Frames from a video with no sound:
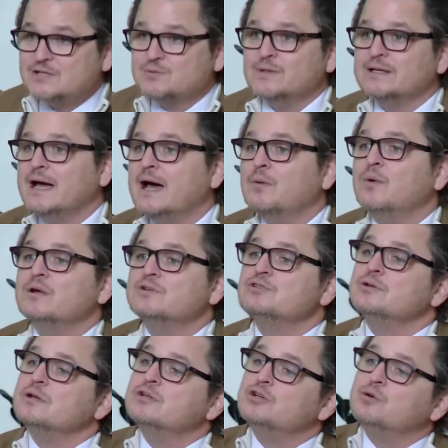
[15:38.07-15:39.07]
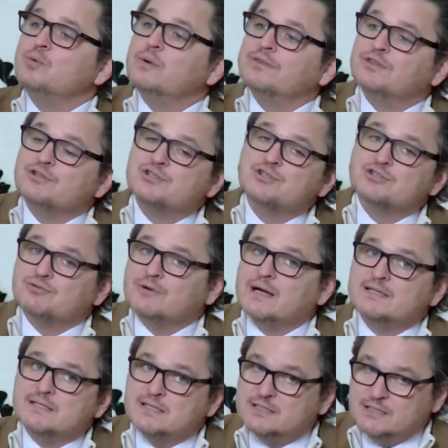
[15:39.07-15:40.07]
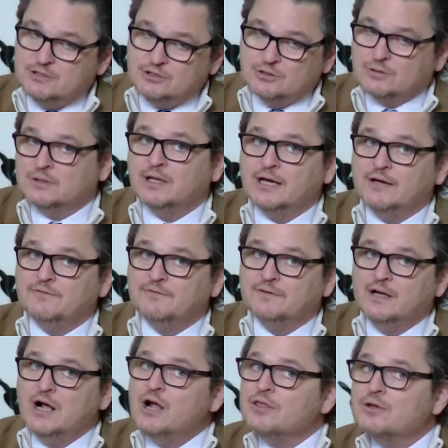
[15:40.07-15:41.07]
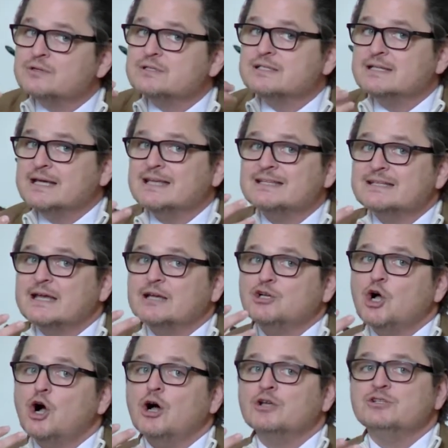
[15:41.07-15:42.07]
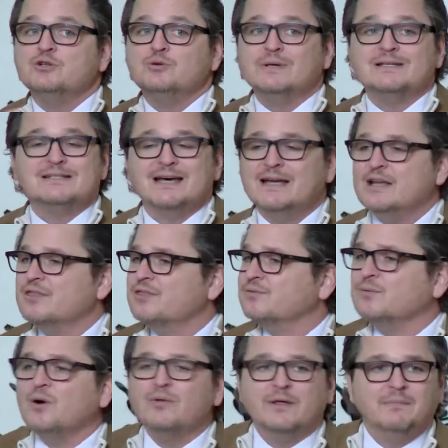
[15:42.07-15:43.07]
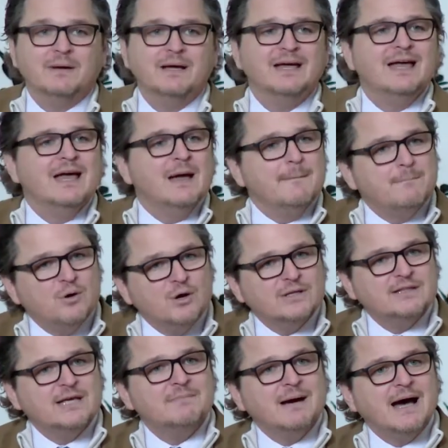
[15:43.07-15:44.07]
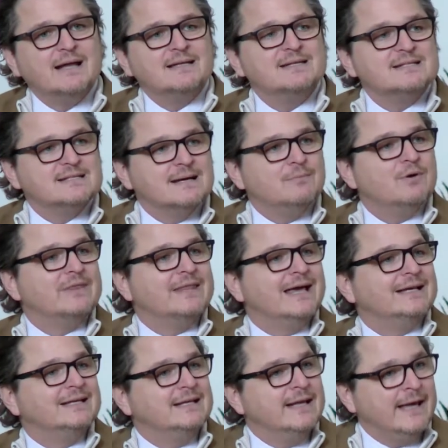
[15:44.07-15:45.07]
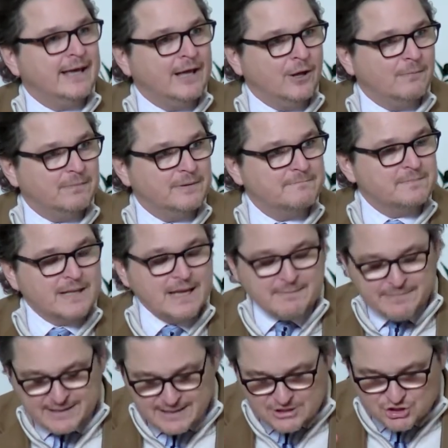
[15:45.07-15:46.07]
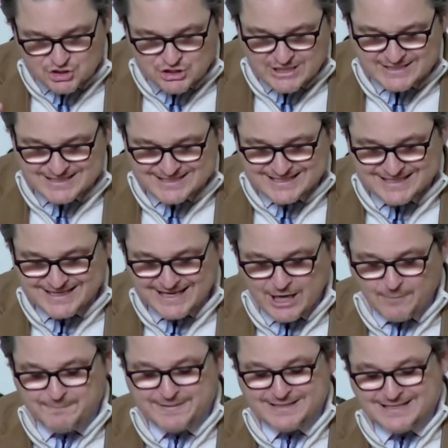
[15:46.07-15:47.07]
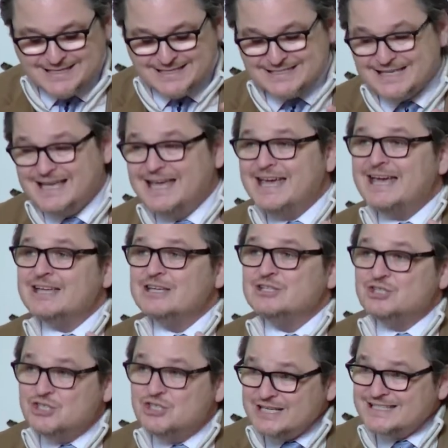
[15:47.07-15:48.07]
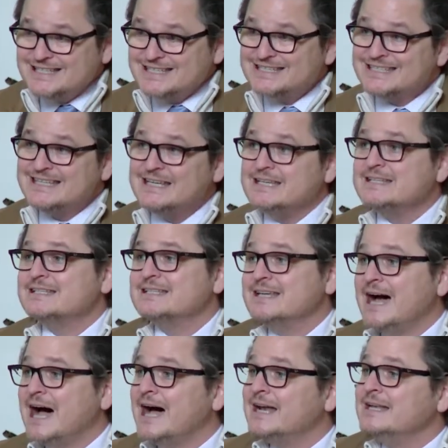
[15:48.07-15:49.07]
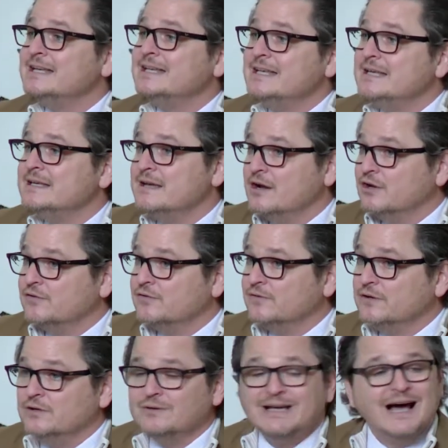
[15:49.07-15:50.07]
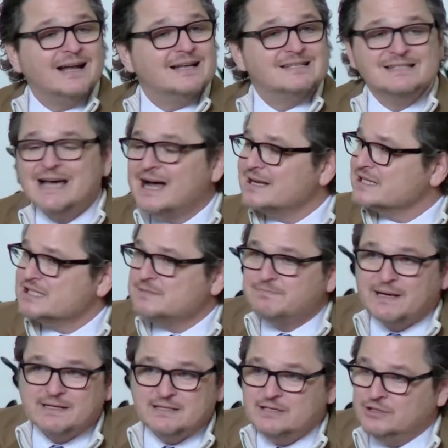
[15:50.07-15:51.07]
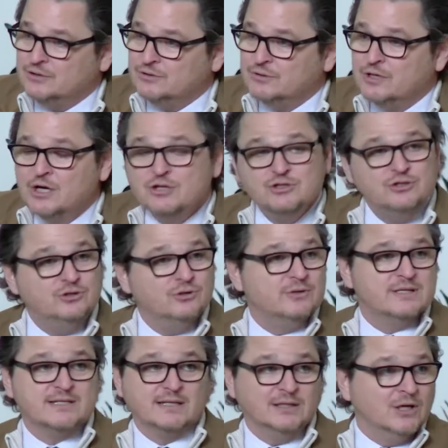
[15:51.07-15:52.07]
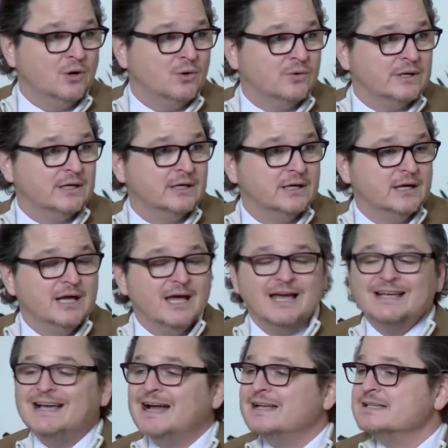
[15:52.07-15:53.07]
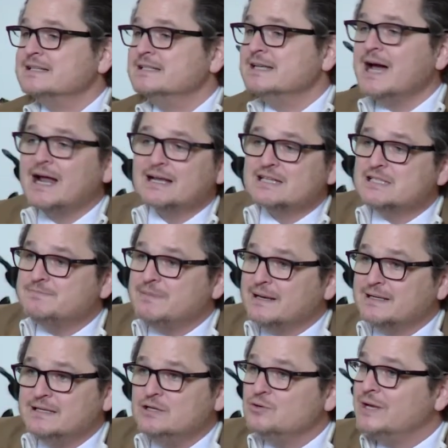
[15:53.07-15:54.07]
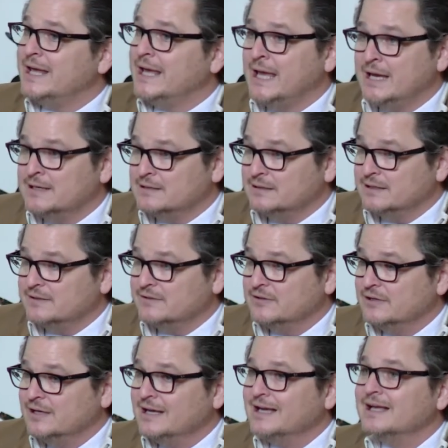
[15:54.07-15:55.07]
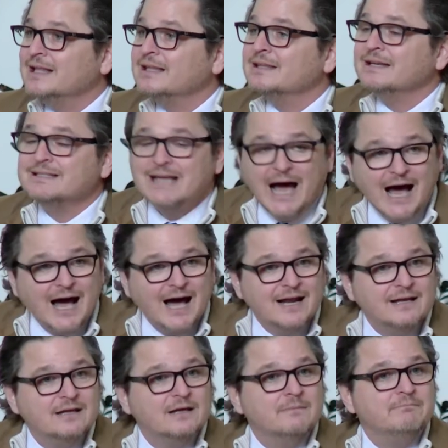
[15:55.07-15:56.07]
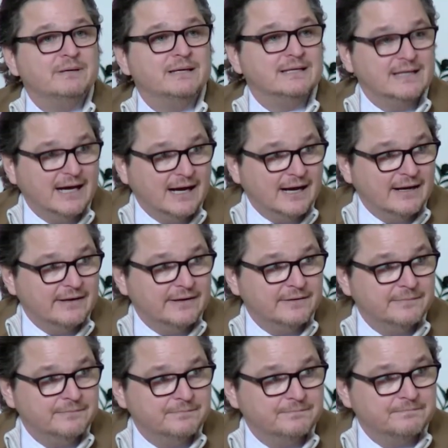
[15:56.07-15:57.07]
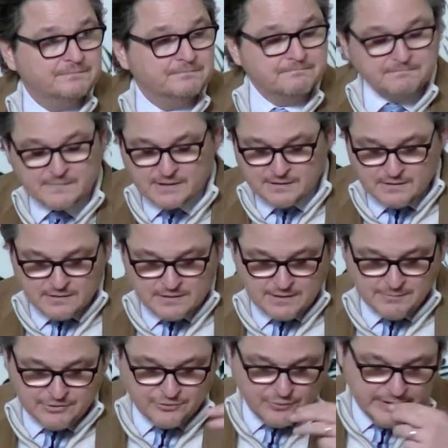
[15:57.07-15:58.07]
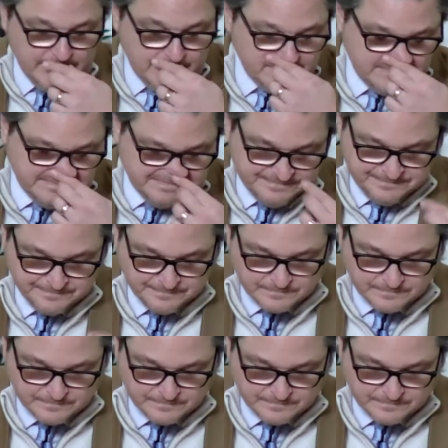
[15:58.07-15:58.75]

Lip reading: That's what God wants you to do with the stresses in your life. Those things that cause you anxiety, throw them. Put them onto someone that can help. Because Jesus can help because Jesus is God and he cares for you. God is not expecting you to do this alone. God is not expecting you to handle it. Let God be God. Number three, it